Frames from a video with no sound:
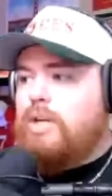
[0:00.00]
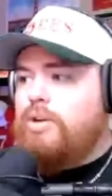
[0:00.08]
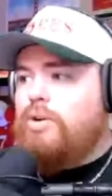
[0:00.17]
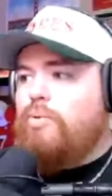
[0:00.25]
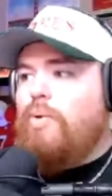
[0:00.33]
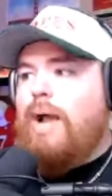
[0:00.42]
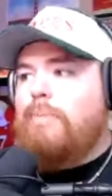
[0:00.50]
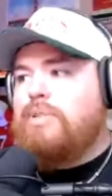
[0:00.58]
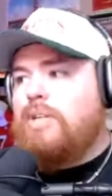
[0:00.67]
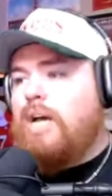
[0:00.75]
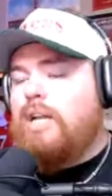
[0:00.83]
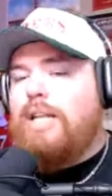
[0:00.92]
under wraps and
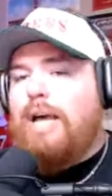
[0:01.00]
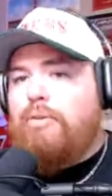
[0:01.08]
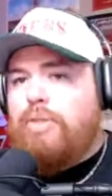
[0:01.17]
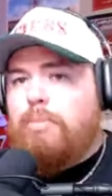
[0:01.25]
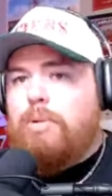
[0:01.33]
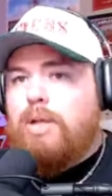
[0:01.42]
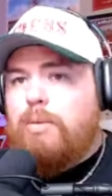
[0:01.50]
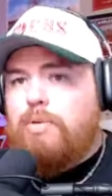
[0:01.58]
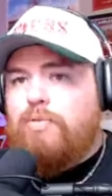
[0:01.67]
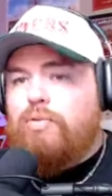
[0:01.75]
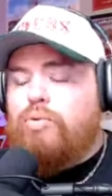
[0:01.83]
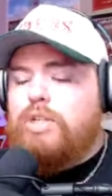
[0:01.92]
not allowing them to come to
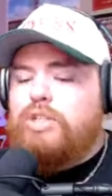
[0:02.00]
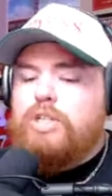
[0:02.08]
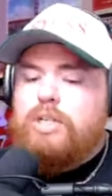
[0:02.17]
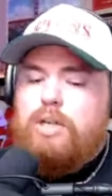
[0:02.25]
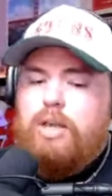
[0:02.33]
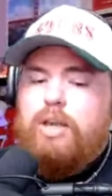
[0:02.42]
fruition